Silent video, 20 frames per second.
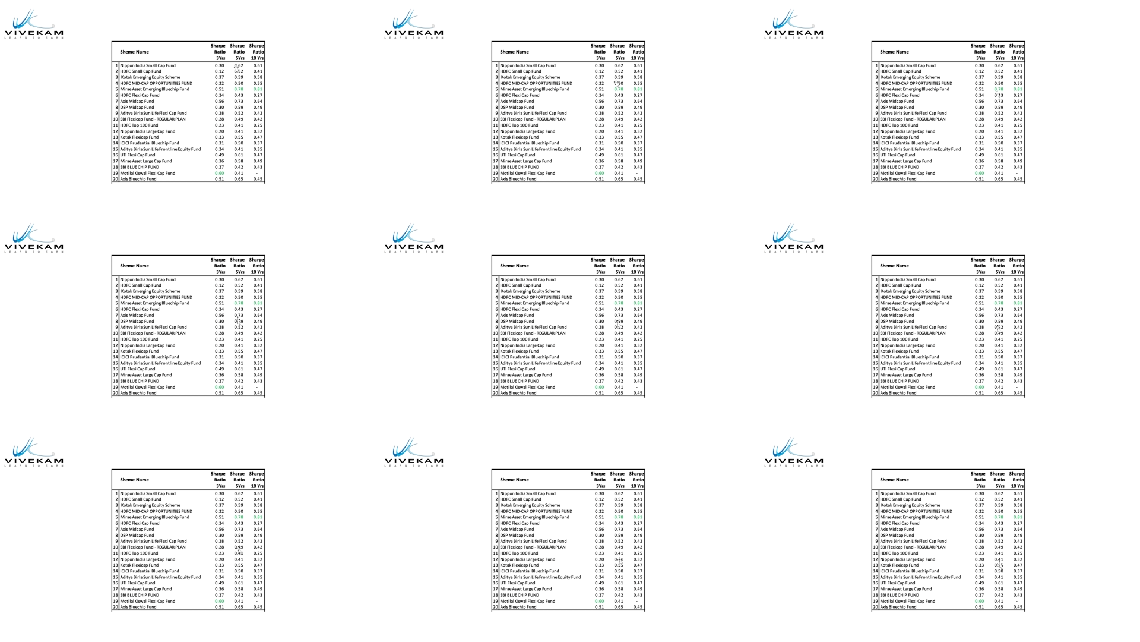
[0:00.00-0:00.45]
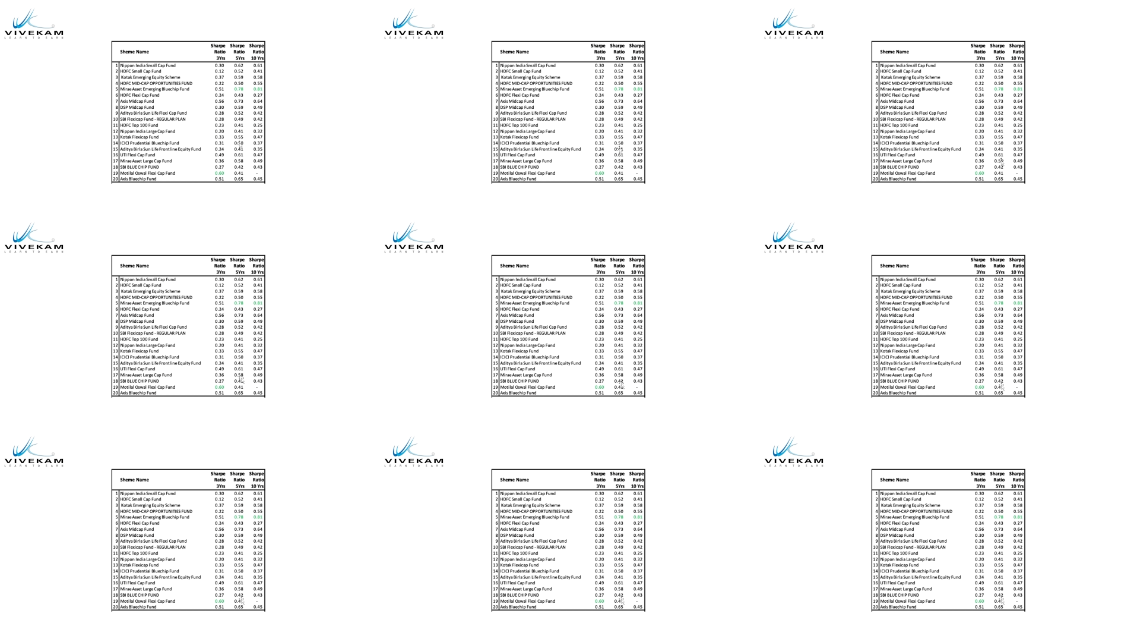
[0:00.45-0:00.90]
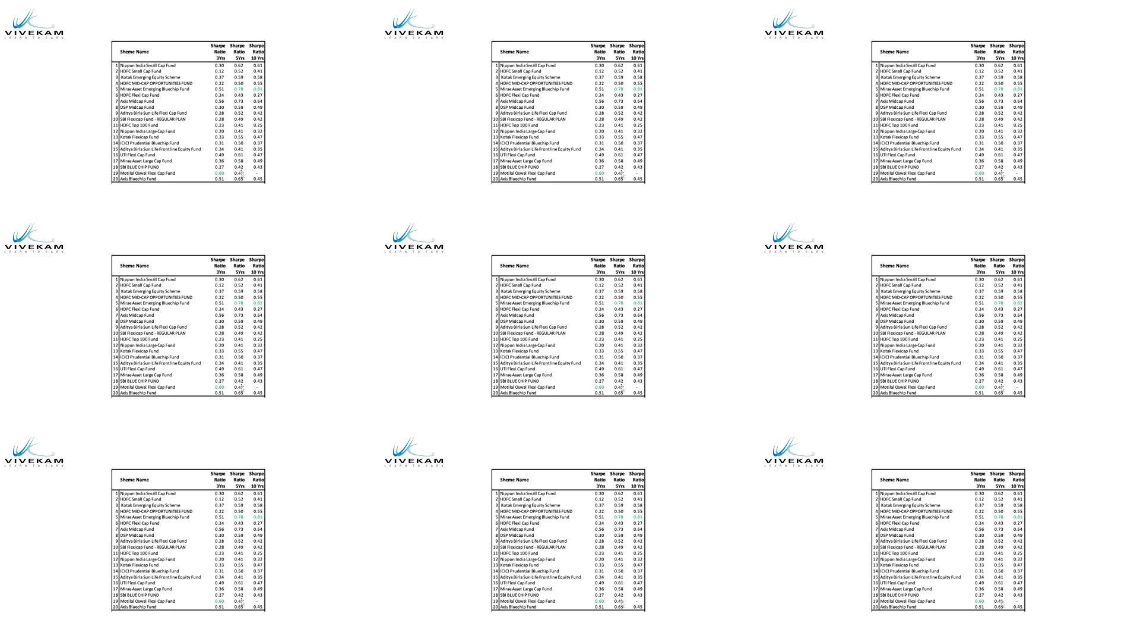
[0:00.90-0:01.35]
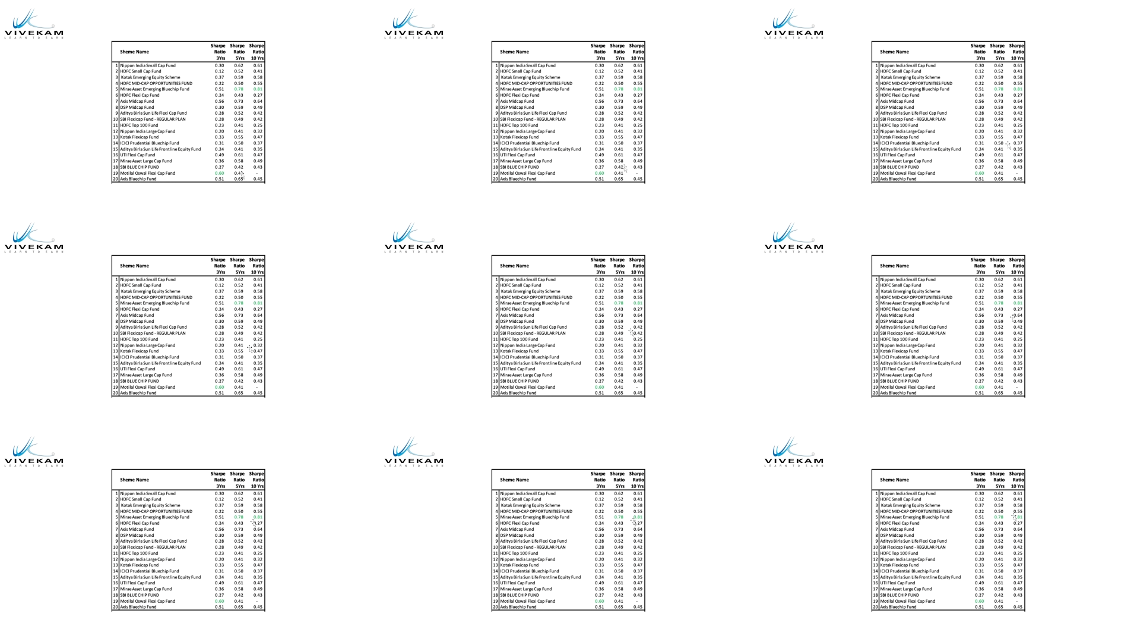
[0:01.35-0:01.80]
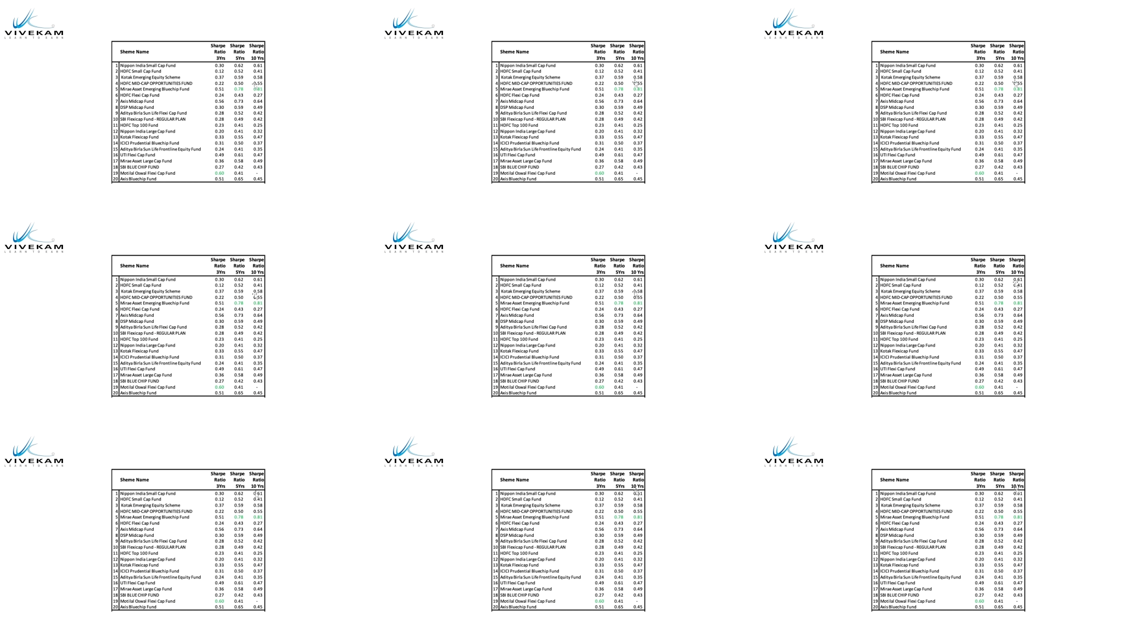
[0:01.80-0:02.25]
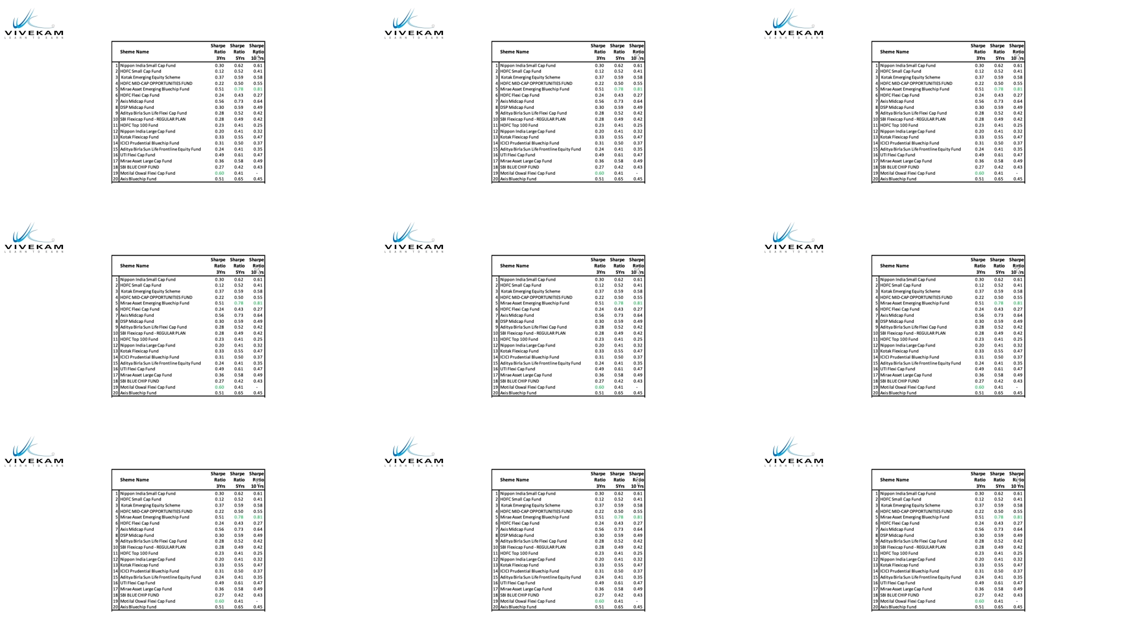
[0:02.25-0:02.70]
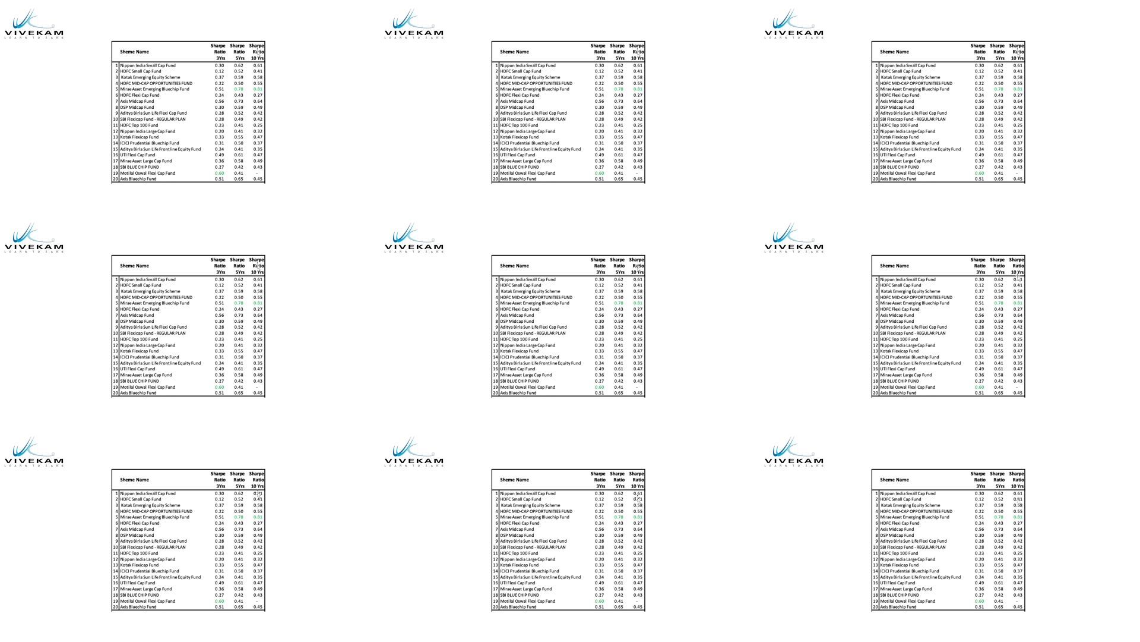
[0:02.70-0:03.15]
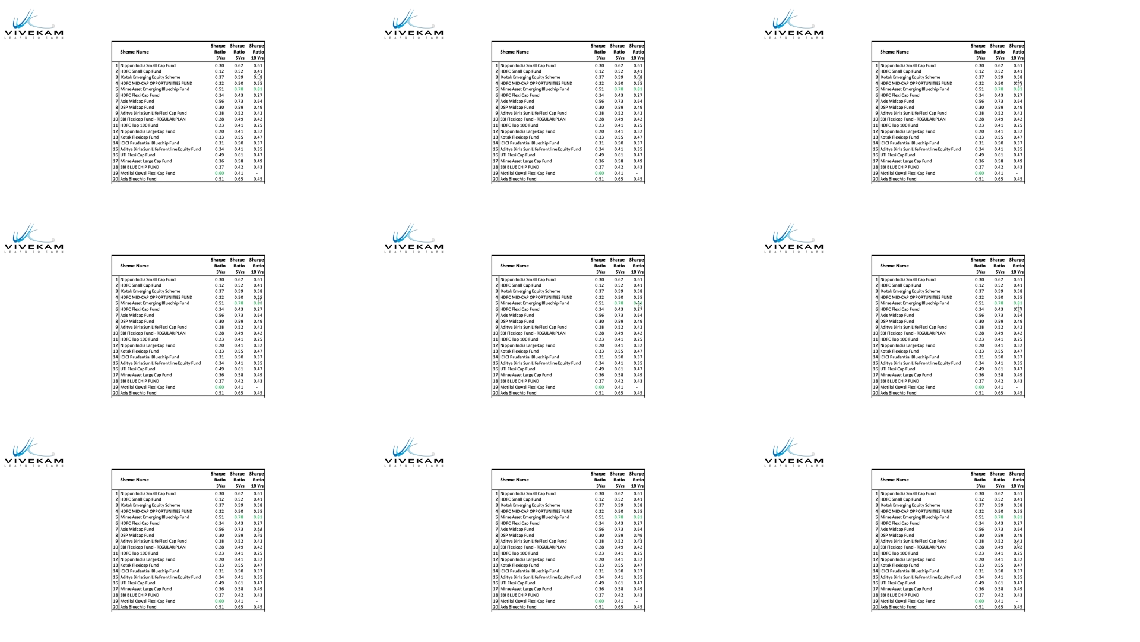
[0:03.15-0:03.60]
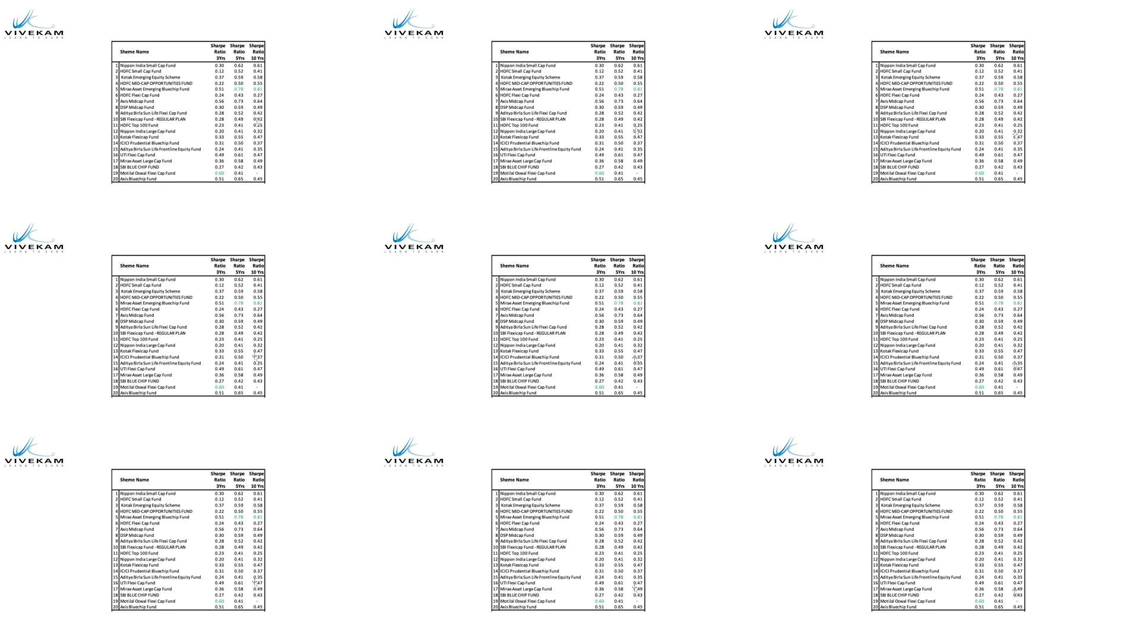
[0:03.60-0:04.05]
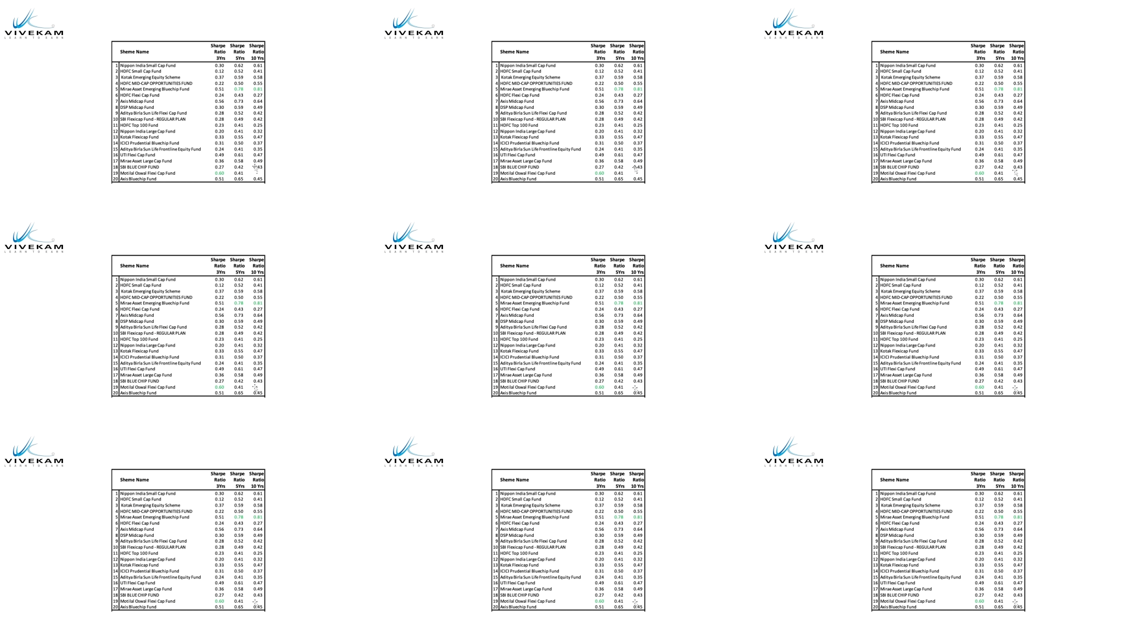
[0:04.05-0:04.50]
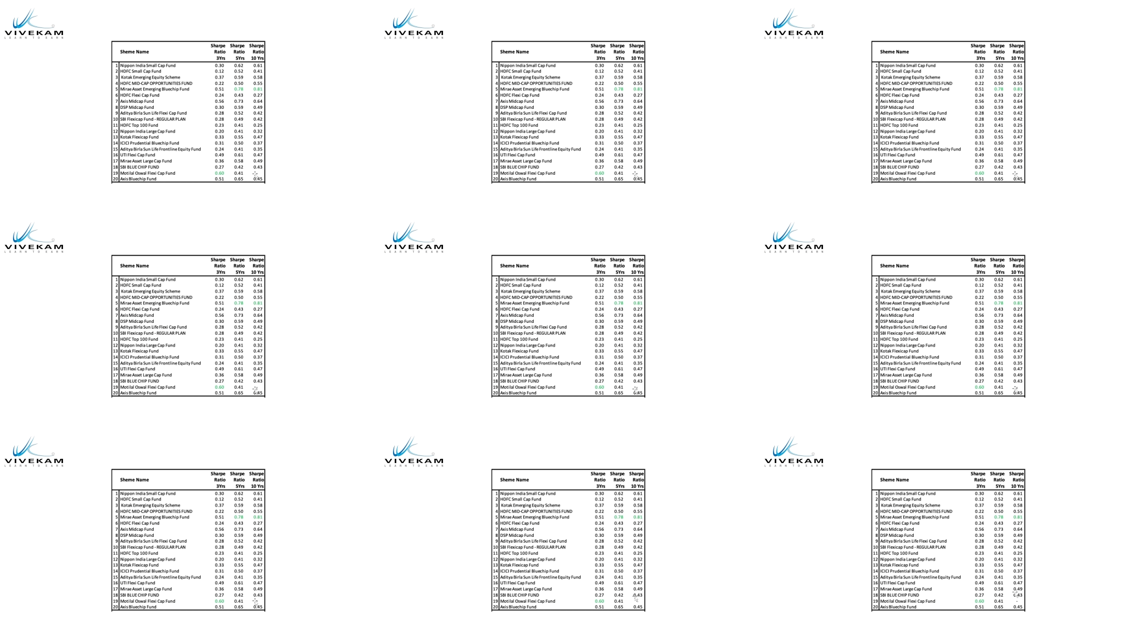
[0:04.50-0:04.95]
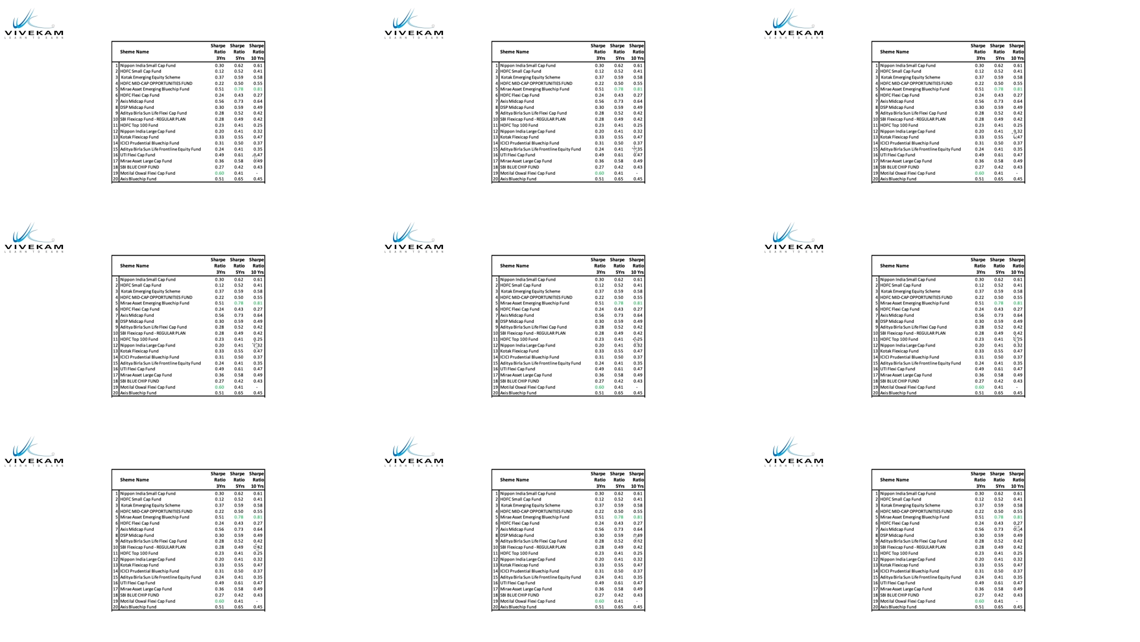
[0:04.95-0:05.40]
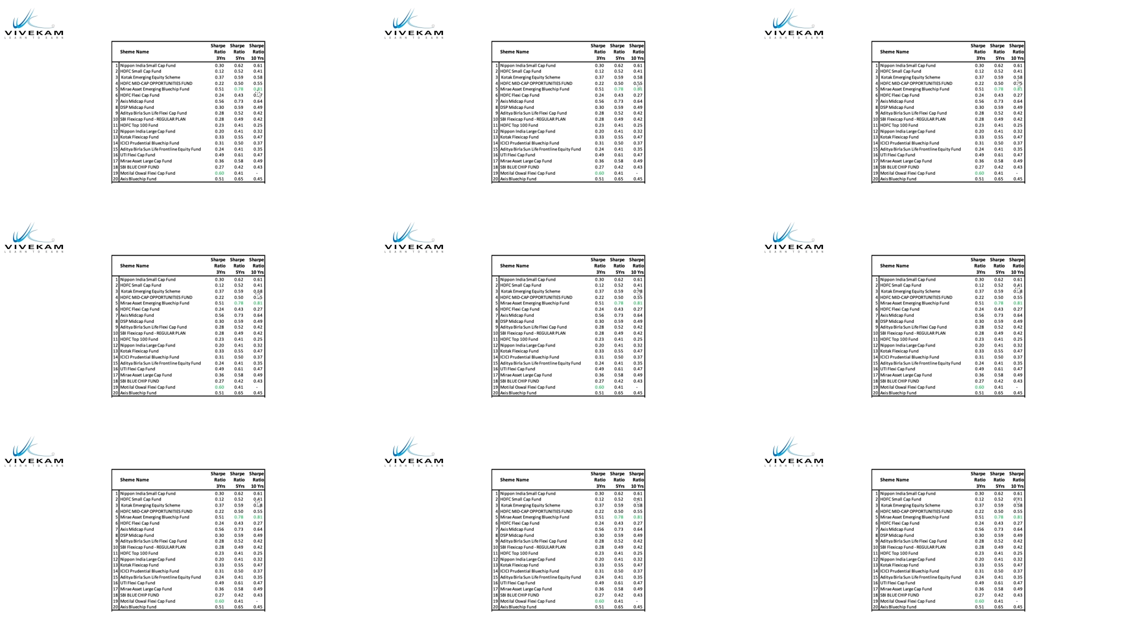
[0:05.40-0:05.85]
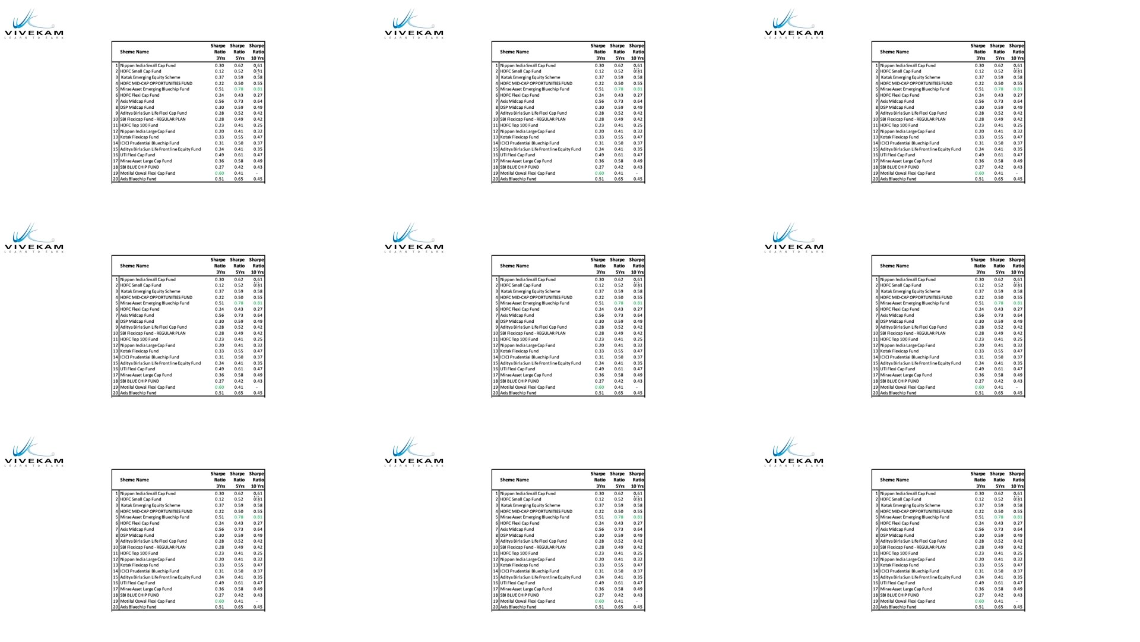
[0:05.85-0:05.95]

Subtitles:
[unreadable: no face in view]